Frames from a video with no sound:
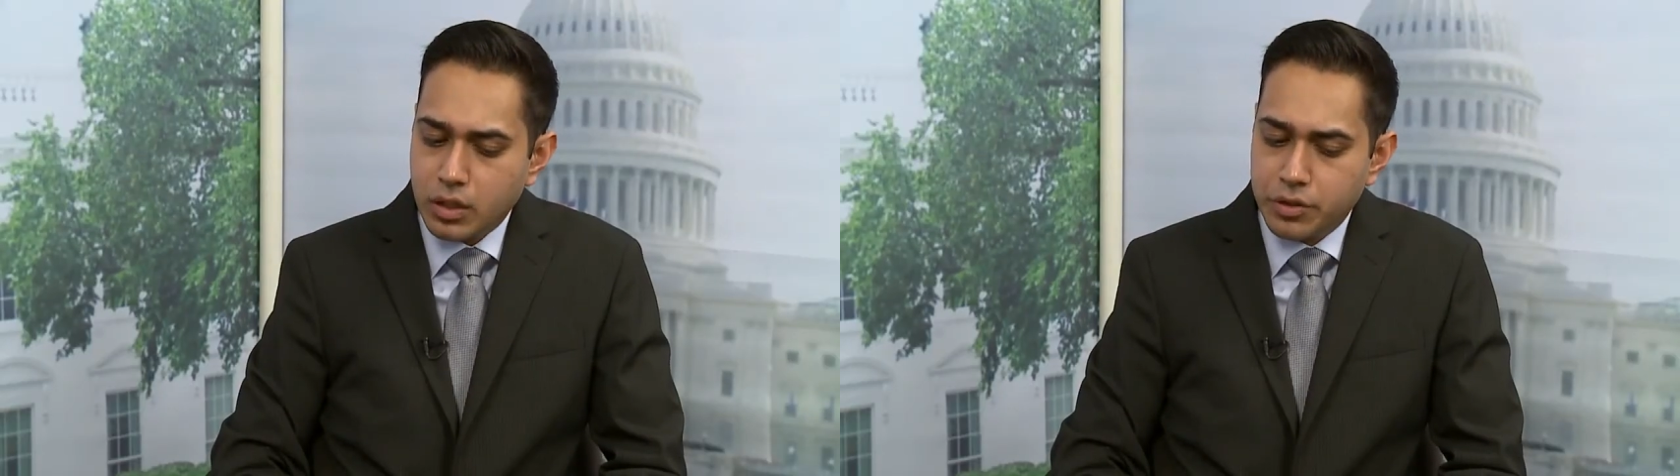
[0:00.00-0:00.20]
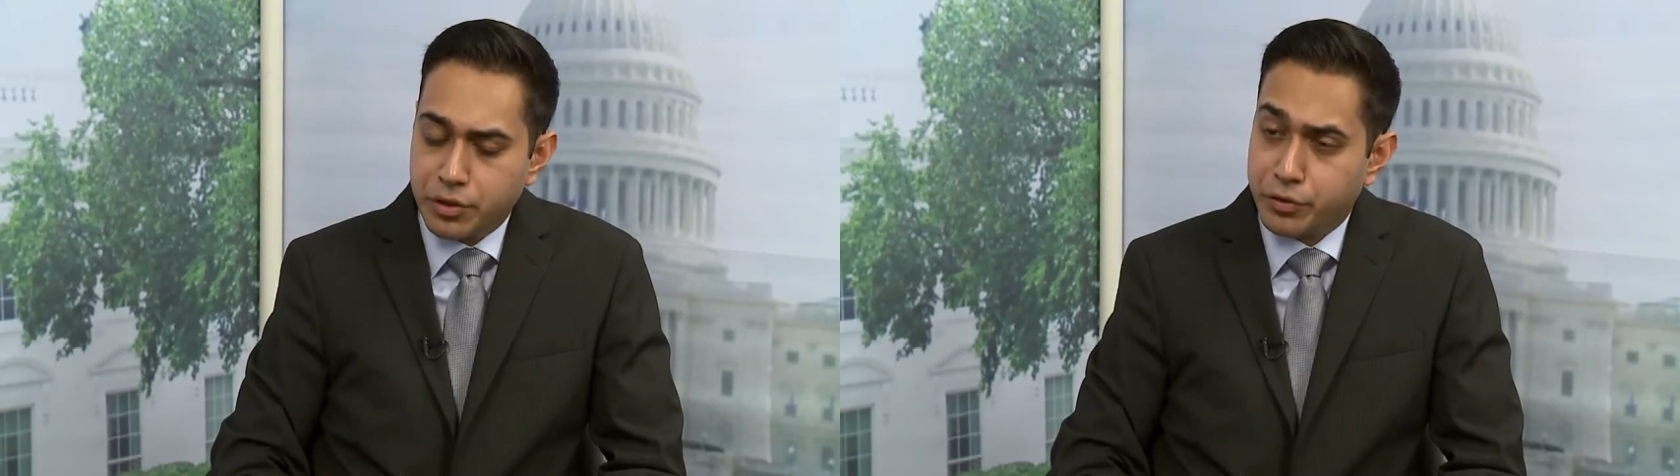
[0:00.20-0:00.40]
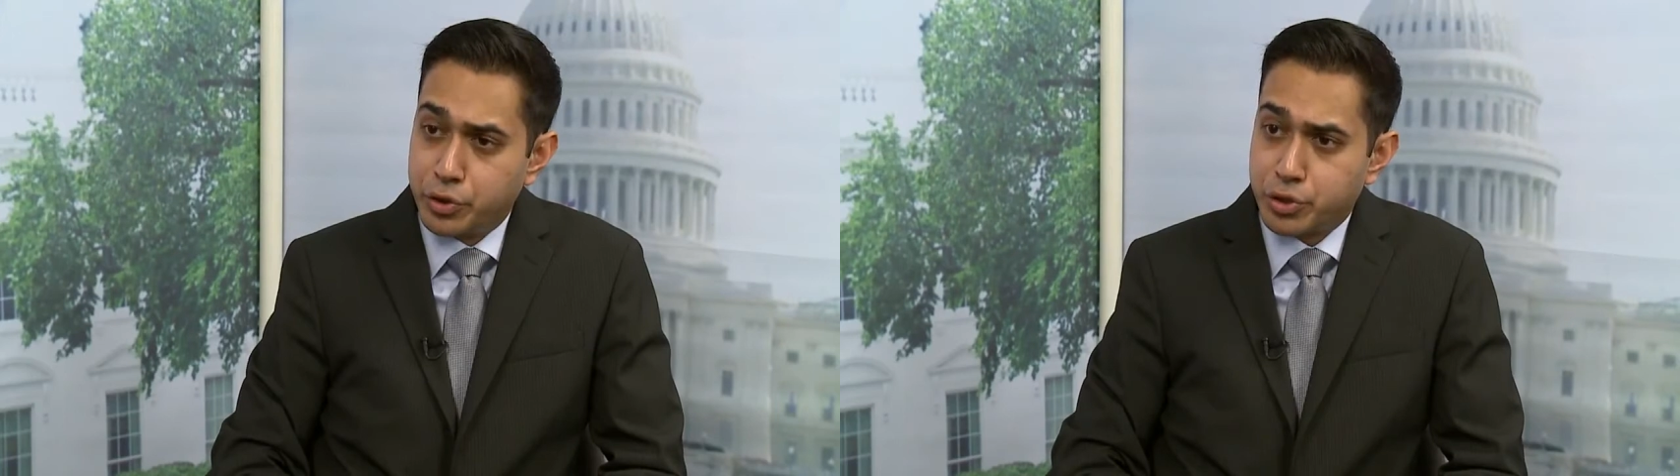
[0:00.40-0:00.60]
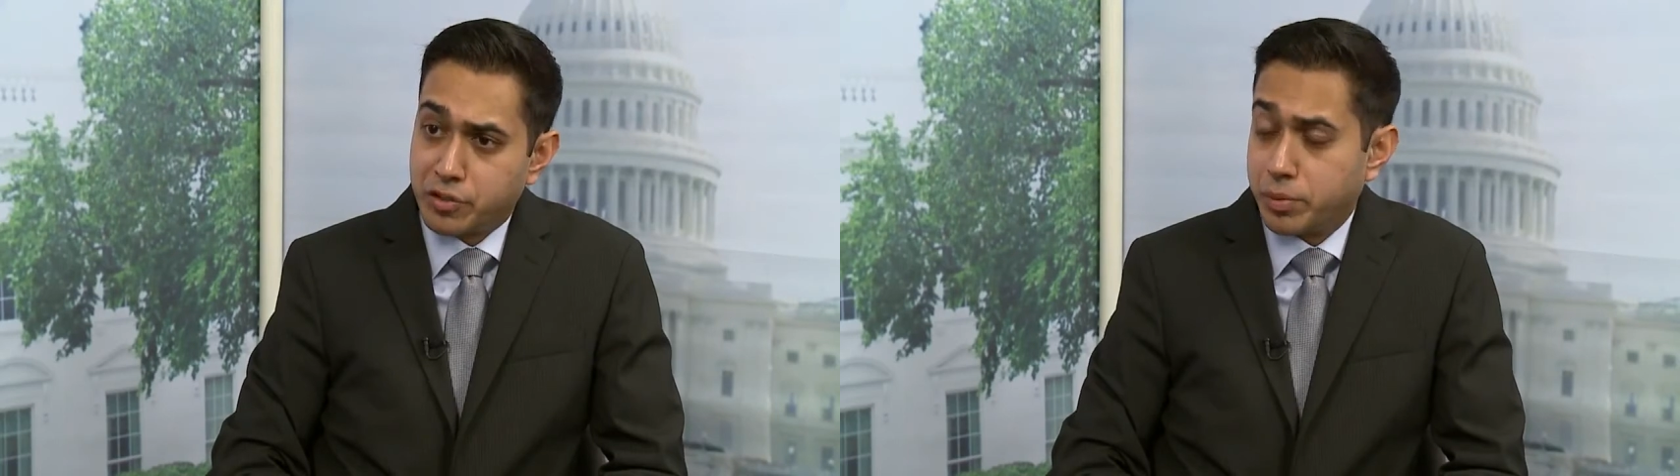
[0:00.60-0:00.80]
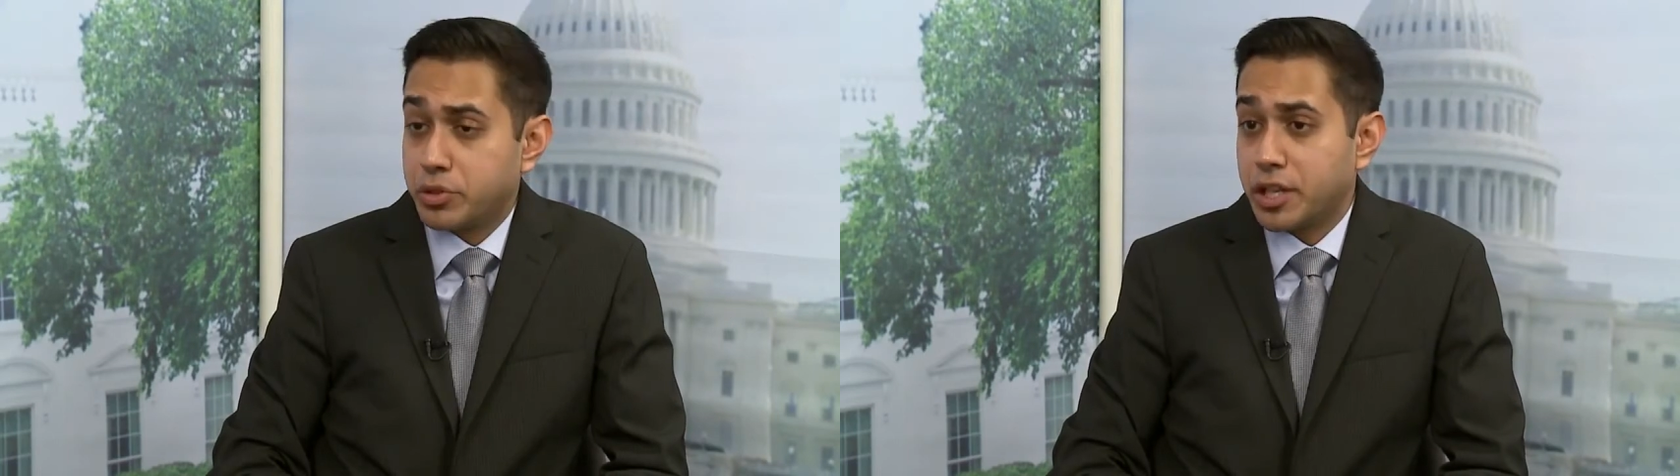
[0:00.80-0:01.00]
the future
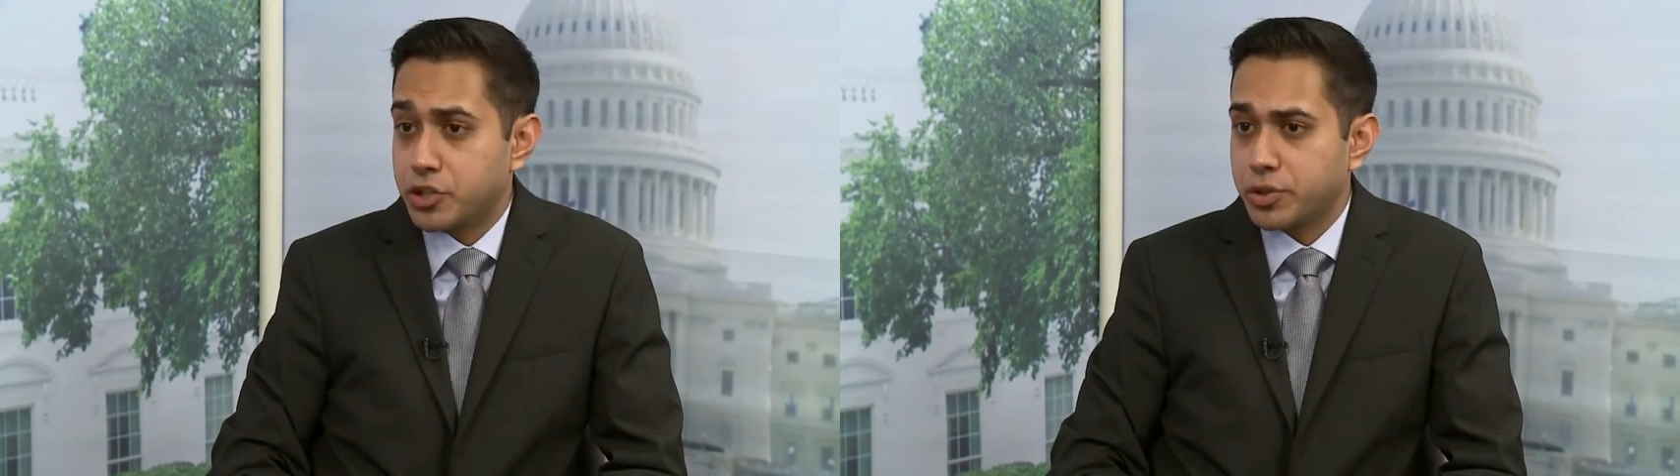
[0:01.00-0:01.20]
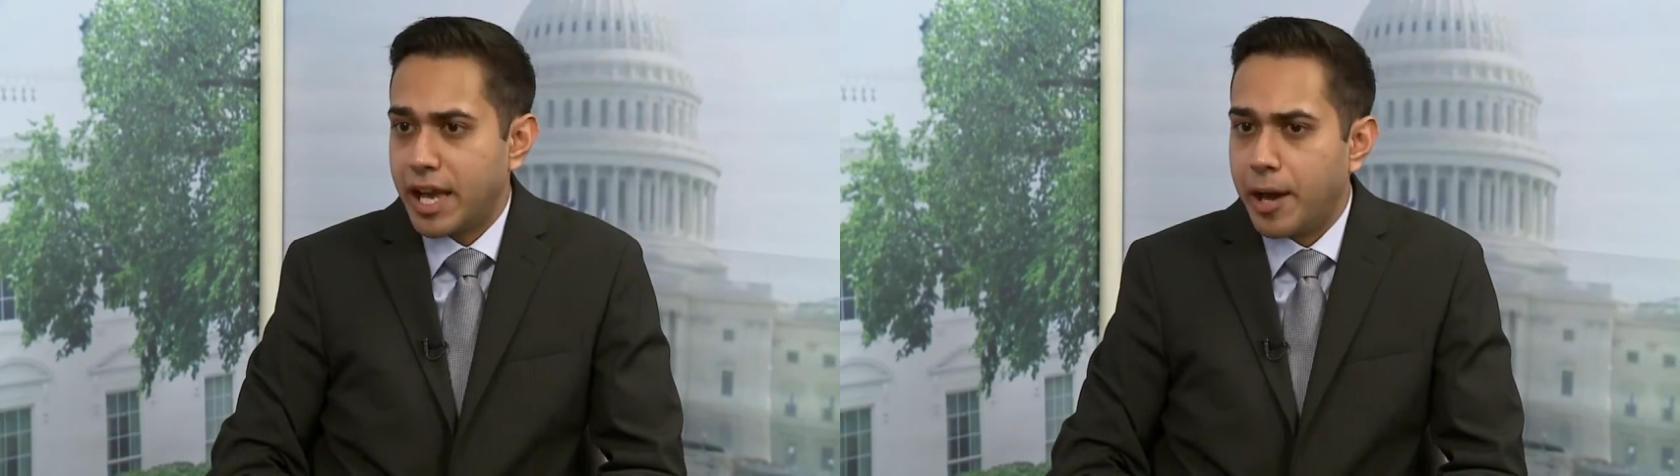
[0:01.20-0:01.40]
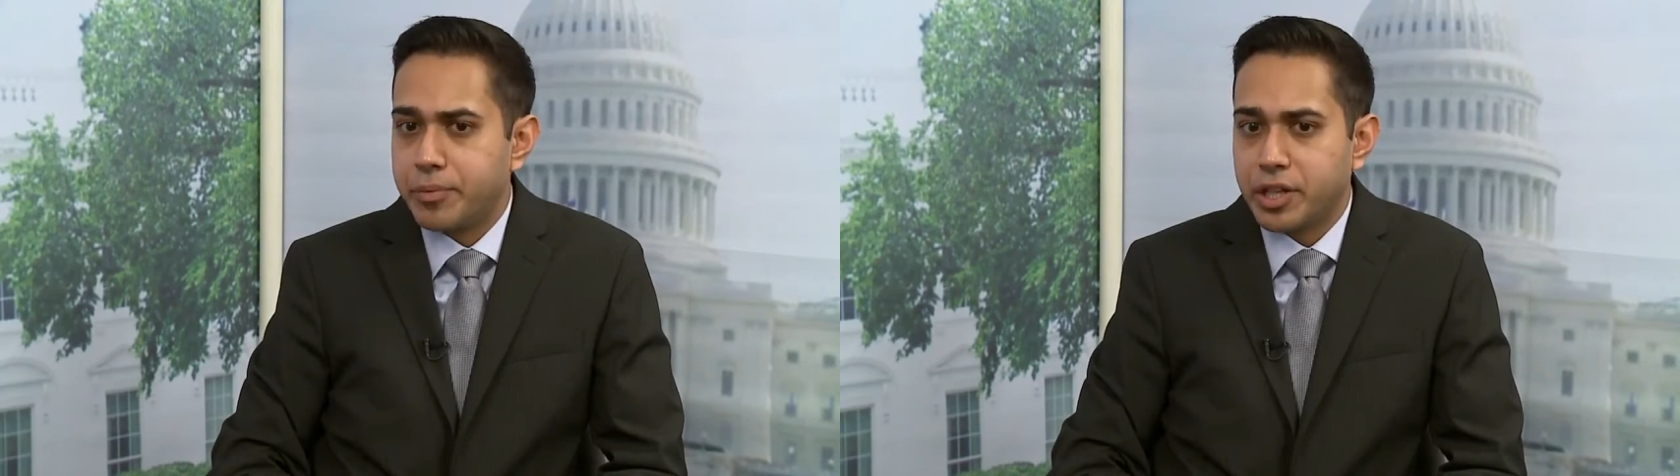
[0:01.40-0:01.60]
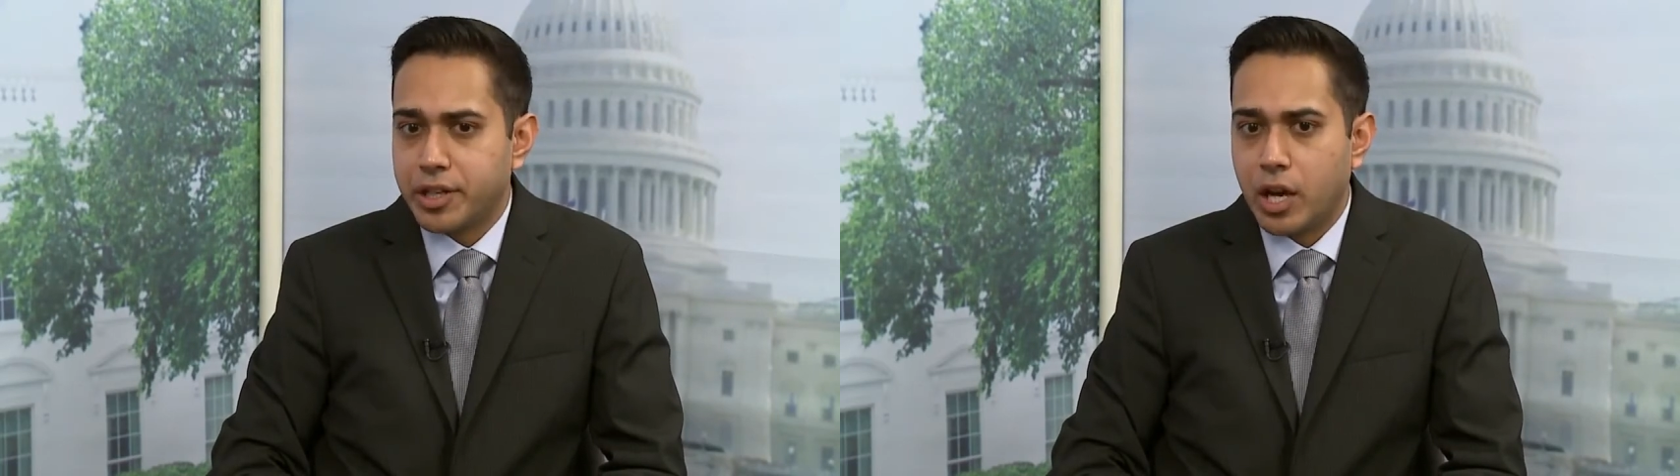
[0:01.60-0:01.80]
of potentially happening.